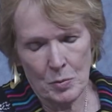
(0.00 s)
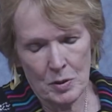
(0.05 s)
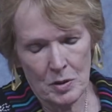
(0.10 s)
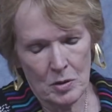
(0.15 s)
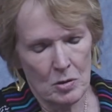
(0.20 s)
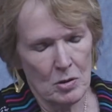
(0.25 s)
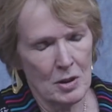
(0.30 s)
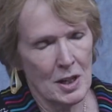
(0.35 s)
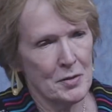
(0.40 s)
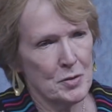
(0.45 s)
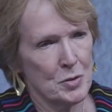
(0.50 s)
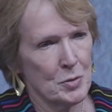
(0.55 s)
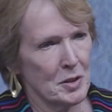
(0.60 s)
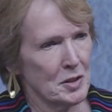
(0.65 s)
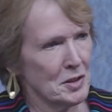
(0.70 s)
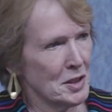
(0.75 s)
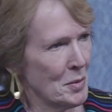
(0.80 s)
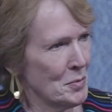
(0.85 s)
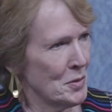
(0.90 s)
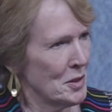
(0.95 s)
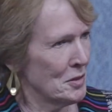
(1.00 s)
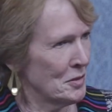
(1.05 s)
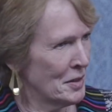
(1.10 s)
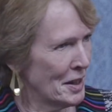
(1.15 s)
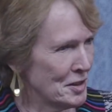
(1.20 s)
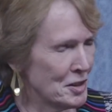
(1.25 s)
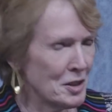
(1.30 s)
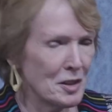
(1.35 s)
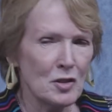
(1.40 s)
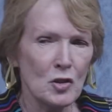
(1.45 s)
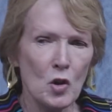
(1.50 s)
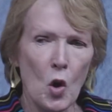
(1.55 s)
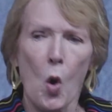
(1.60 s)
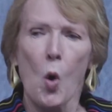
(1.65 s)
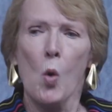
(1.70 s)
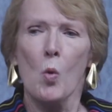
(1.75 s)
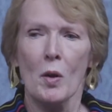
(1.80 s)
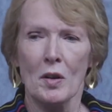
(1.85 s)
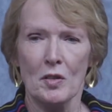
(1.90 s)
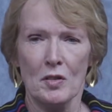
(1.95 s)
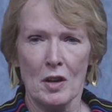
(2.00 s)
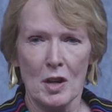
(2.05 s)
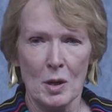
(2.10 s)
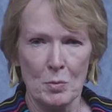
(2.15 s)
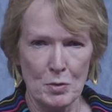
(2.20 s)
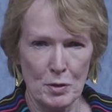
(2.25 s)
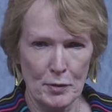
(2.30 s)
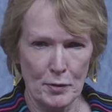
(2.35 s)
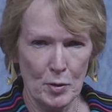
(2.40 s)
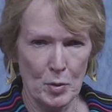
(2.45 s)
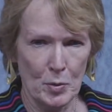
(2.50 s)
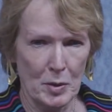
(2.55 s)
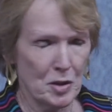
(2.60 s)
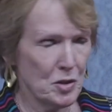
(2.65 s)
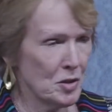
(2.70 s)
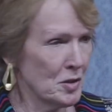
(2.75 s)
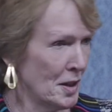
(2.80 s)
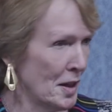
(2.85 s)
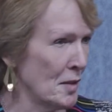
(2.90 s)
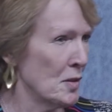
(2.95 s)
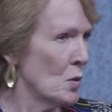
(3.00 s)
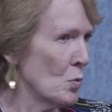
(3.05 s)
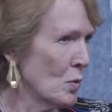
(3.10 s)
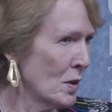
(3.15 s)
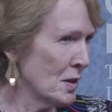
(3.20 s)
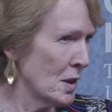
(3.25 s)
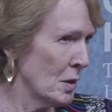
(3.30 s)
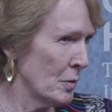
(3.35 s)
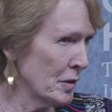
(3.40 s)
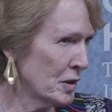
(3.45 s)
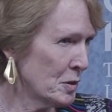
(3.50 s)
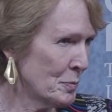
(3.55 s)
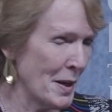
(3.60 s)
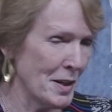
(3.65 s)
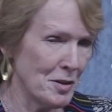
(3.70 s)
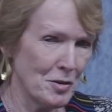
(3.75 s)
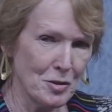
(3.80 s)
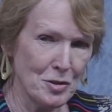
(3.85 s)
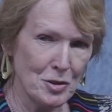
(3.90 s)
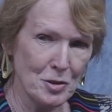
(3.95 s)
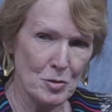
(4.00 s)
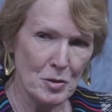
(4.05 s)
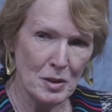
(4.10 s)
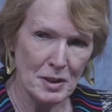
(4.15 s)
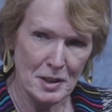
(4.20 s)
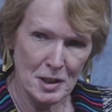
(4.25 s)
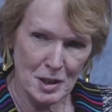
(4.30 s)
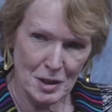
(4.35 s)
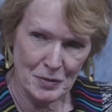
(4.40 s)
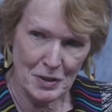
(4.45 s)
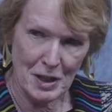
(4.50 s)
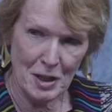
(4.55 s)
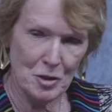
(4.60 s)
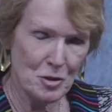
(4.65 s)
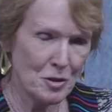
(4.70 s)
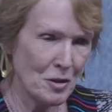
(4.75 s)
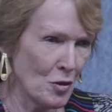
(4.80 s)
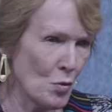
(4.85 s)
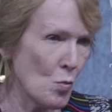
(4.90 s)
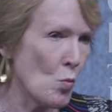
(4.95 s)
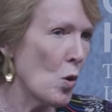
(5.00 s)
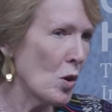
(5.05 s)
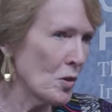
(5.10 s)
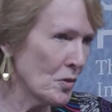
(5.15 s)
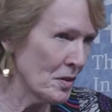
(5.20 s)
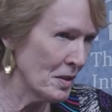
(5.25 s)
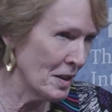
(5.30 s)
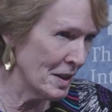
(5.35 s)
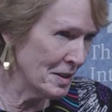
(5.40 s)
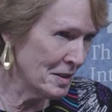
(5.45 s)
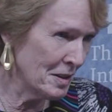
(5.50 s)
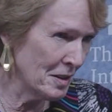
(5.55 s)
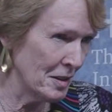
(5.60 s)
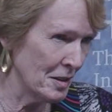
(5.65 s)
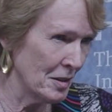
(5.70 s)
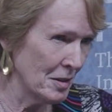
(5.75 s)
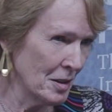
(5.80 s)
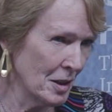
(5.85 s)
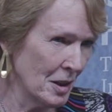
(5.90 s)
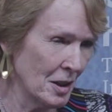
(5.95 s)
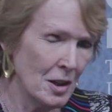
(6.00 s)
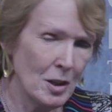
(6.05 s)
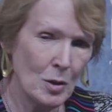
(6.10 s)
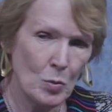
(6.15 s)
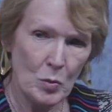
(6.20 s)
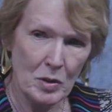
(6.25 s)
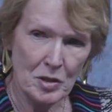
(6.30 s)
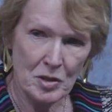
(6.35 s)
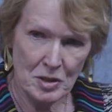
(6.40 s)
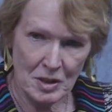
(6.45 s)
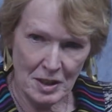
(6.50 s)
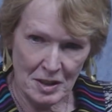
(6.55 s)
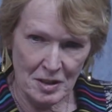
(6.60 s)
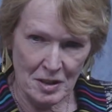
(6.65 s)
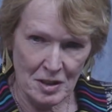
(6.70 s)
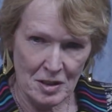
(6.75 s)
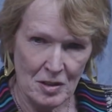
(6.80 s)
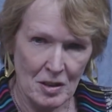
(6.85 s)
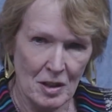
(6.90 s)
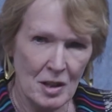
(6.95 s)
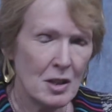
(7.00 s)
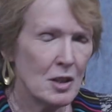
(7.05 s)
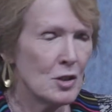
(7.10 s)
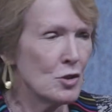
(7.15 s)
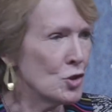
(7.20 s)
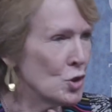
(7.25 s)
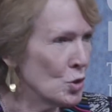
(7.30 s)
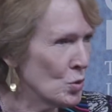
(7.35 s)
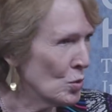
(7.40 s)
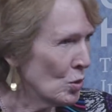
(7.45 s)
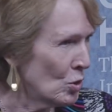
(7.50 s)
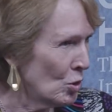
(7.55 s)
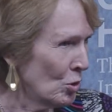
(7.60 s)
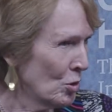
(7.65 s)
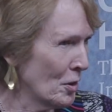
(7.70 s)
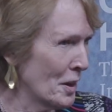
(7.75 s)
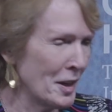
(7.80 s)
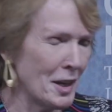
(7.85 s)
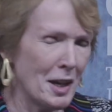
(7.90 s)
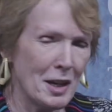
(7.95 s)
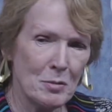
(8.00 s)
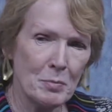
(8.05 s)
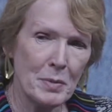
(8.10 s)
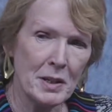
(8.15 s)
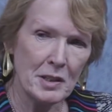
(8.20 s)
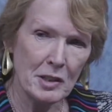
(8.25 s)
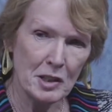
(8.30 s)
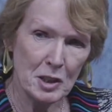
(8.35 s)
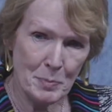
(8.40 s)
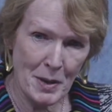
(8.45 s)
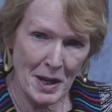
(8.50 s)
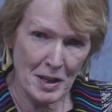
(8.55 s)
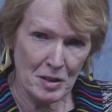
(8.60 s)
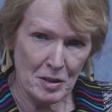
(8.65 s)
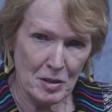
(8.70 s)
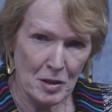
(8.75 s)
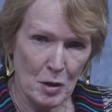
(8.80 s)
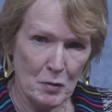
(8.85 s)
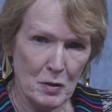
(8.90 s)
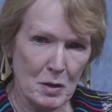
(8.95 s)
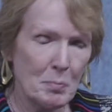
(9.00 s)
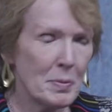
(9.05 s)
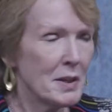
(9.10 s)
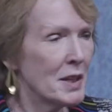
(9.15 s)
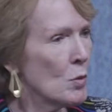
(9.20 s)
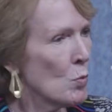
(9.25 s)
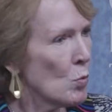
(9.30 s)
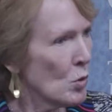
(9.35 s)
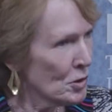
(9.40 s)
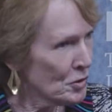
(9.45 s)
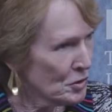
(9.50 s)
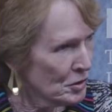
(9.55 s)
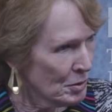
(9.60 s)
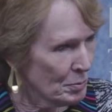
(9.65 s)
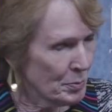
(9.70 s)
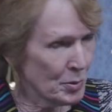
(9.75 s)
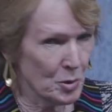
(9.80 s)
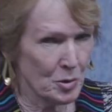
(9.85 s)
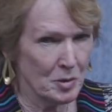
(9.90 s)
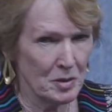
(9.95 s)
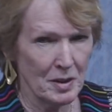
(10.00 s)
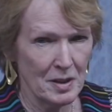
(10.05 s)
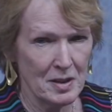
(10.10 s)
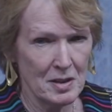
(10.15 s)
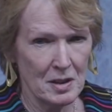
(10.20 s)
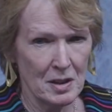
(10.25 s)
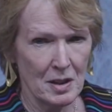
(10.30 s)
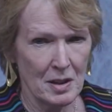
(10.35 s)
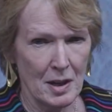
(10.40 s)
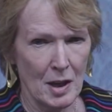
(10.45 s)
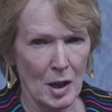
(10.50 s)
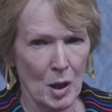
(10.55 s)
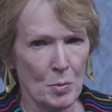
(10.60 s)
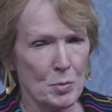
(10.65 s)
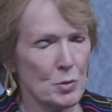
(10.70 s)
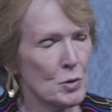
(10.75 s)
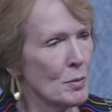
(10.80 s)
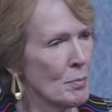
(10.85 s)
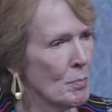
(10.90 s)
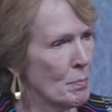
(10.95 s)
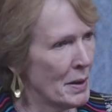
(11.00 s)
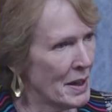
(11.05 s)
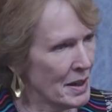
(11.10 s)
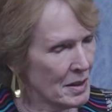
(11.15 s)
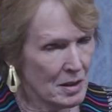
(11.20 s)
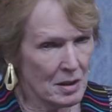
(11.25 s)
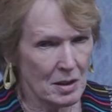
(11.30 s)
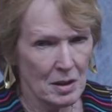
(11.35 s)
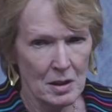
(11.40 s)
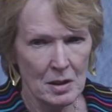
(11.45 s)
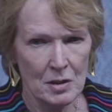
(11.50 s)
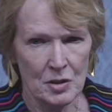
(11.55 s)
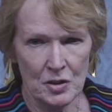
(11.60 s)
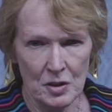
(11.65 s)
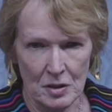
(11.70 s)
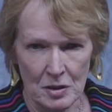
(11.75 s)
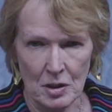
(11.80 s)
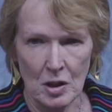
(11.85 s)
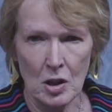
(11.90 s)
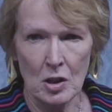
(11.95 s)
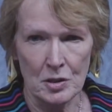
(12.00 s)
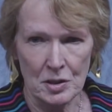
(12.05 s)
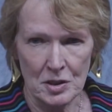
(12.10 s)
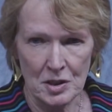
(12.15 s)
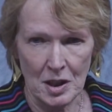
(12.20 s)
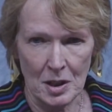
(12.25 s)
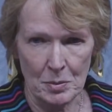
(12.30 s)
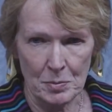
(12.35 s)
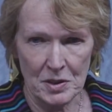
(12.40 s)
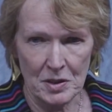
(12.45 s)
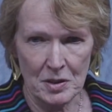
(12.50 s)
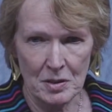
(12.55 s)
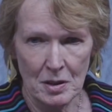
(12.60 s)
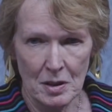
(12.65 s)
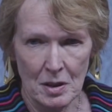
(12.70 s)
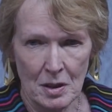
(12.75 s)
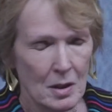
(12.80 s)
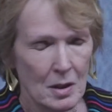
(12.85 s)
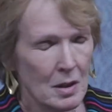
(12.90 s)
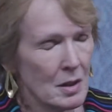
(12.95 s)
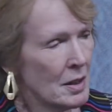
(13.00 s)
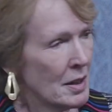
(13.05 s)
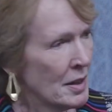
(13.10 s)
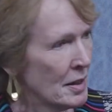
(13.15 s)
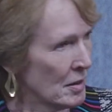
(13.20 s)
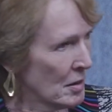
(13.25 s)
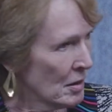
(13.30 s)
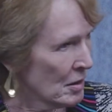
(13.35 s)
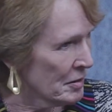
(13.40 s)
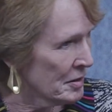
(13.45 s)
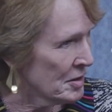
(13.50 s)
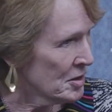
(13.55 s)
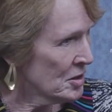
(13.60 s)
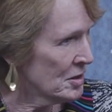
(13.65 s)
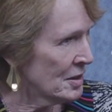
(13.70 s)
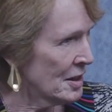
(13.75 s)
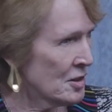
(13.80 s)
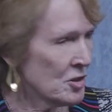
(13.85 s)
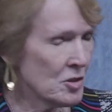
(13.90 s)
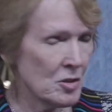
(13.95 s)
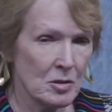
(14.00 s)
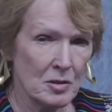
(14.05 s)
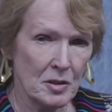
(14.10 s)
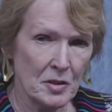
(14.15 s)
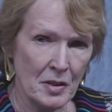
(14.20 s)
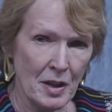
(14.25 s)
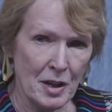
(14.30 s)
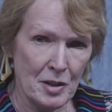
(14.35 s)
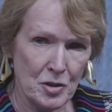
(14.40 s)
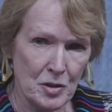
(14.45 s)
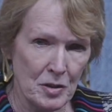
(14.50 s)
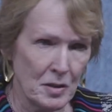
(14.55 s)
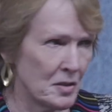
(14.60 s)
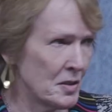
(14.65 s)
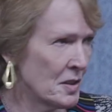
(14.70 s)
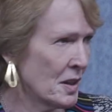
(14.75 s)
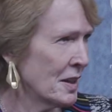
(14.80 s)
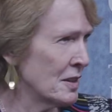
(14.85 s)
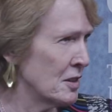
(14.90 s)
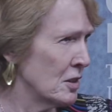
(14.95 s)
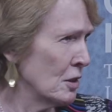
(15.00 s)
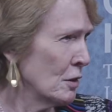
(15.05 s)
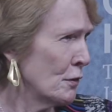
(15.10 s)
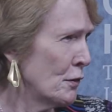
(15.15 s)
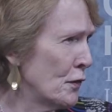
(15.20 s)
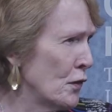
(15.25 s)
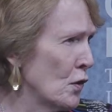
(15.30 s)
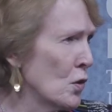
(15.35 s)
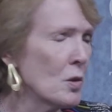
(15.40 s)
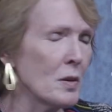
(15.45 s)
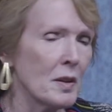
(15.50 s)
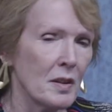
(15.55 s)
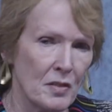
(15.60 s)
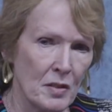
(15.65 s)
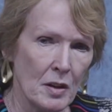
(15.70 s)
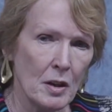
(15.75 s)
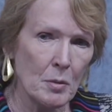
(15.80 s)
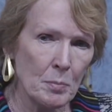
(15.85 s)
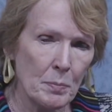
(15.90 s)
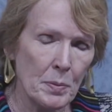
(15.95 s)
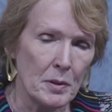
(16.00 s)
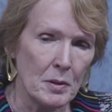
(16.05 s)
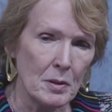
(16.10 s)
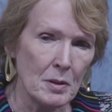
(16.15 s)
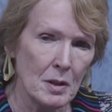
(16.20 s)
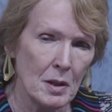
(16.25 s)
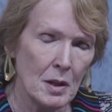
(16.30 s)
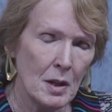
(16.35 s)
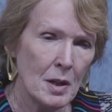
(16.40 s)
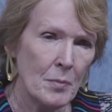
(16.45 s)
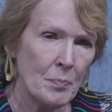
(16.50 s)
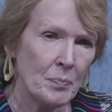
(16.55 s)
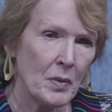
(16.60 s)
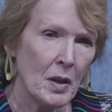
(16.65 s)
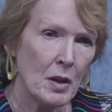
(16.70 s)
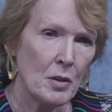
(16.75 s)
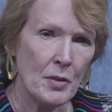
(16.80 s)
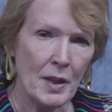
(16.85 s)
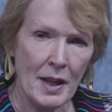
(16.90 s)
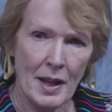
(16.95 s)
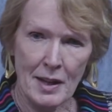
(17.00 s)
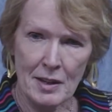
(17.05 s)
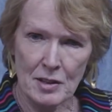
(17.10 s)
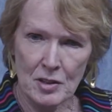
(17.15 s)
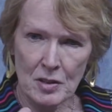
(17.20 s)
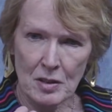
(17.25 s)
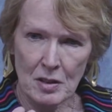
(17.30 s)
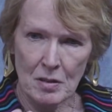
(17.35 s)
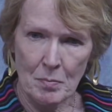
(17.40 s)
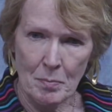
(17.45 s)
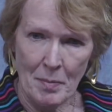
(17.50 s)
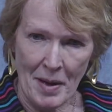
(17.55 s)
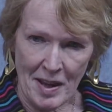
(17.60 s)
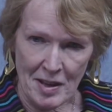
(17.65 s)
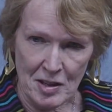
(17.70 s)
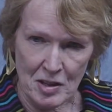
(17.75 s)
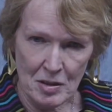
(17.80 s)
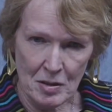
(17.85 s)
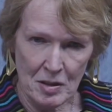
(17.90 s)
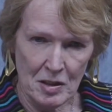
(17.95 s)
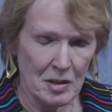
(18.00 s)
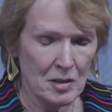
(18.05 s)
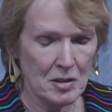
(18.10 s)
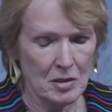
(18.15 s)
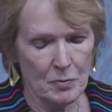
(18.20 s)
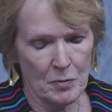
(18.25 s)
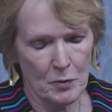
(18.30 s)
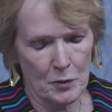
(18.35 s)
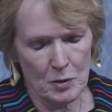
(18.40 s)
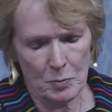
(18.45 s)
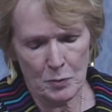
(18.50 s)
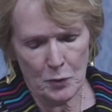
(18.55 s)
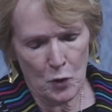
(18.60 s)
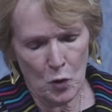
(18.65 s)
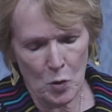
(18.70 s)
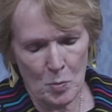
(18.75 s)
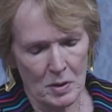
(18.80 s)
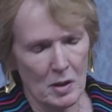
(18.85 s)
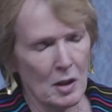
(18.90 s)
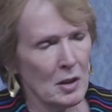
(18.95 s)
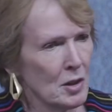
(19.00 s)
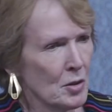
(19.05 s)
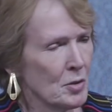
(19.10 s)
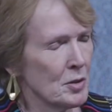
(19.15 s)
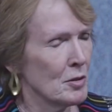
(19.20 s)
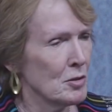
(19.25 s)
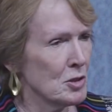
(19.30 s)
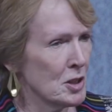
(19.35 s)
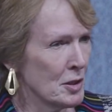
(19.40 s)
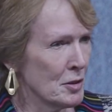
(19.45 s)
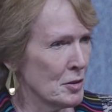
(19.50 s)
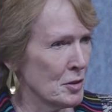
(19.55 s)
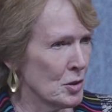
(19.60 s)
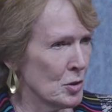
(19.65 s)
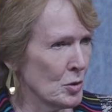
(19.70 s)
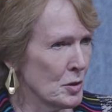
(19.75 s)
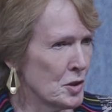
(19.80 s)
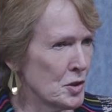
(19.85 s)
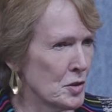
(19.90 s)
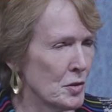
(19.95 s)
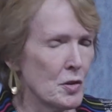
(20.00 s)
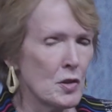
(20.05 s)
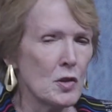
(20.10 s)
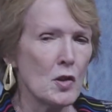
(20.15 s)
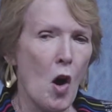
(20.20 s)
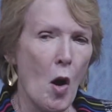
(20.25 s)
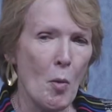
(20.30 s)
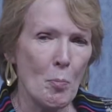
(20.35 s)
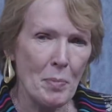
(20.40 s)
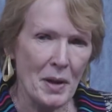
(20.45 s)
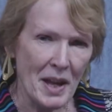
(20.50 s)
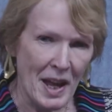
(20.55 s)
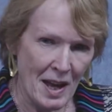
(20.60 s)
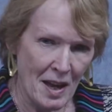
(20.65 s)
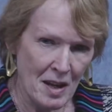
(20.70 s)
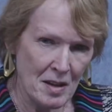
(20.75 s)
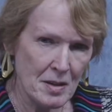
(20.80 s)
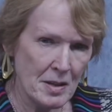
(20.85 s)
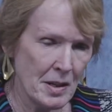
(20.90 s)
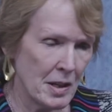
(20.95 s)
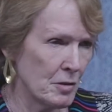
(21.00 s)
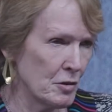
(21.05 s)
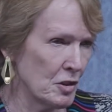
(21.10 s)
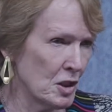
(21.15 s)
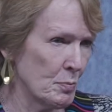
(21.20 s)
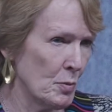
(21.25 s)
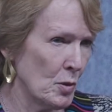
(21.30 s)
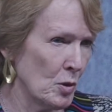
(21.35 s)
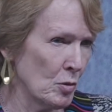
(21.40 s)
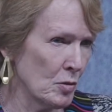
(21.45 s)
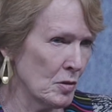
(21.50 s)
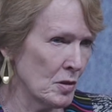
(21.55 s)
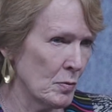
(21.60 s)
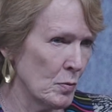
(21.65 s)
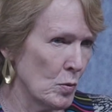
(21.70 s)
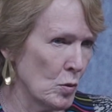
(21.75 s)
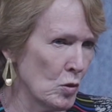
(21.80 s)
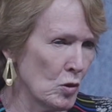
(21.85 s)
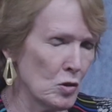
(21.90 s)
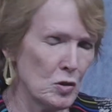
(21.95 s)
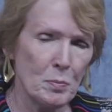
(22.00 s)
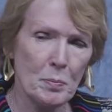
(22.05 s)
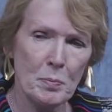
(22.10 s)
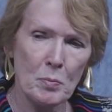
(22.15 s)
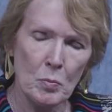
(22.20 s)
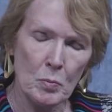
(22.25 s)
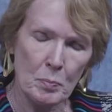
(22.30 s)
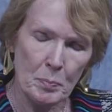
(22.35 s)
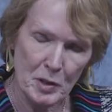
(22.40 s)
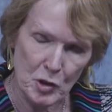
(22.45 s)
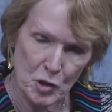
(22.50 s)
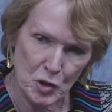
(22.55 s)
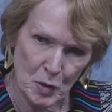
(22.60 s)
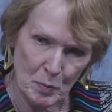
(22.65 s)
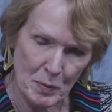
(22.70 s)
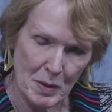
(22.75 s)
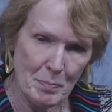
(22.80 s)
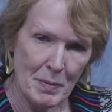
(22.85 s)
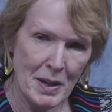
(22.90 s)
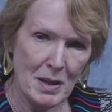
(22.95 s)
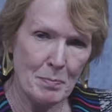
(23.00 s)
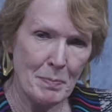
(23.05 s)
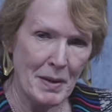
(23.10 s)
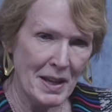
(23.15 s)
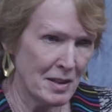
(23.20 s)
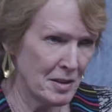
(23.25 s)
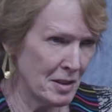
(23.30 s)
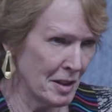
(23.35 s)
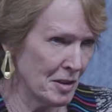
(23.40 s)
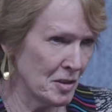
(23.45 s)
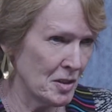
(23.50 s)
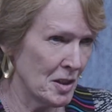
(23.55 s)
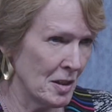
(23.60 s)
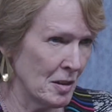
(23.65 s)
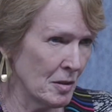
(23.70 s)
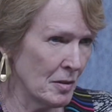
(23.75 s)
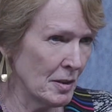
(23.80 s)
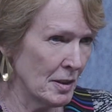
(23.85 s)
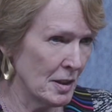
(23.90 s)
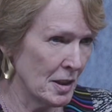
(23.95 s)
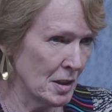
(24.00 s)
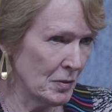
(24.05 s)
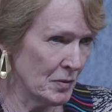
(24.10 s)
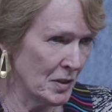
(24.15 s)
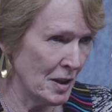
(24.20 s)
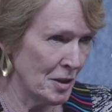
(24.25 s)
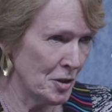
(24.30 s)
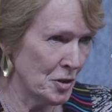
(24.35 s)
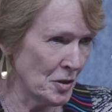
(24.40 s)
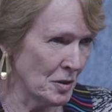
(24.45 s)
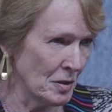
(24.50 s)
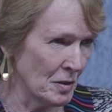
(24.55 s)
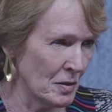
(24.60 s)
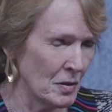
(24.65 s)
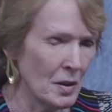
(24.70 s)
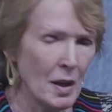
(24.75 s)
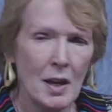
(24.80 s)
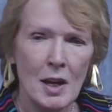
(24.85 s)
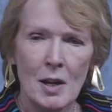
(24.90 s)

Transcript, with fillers: we'd all have to accept that they didn't always come to fruition in the way they were expected to. The League of Nations was an idea which didn't do all that had been expected of it, but it was an important idea. It helped to embed certain concepts in our international discussions. The idea, for example, that, man, that former colonial territory should not be handed out as spoils of wars, but should be made mandates under the League of Nations.